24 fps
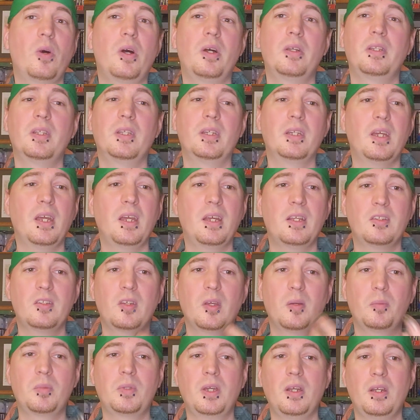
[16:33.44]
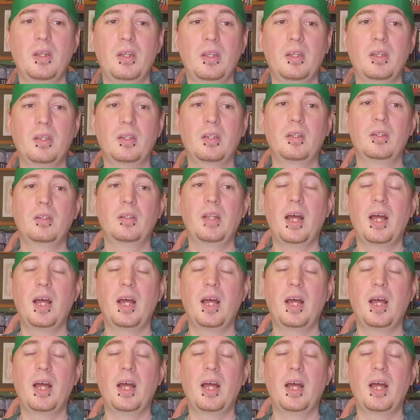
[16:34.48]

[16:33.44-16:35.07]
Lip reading: the one that ends up getting